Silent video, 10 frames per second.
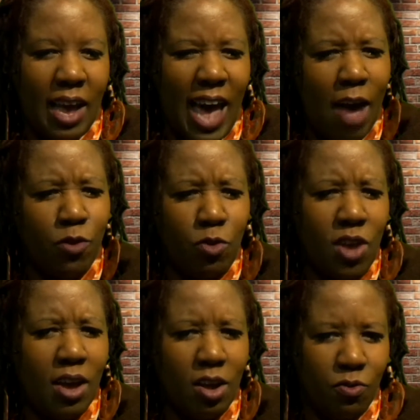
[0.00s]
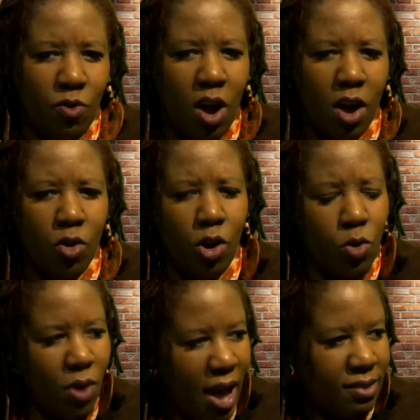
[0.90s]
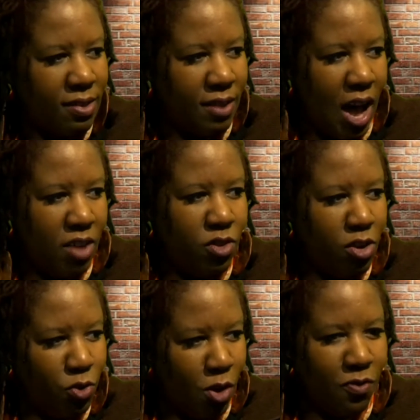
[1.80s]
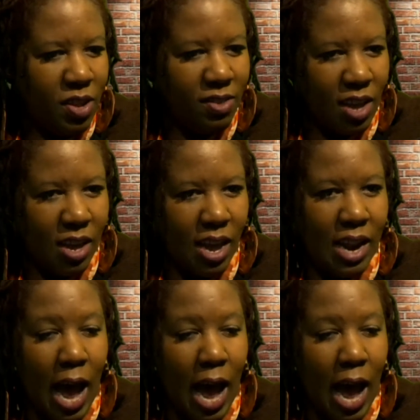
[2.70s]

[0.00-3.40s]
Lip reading: after you take a run or you exercise, your endorphins kick in.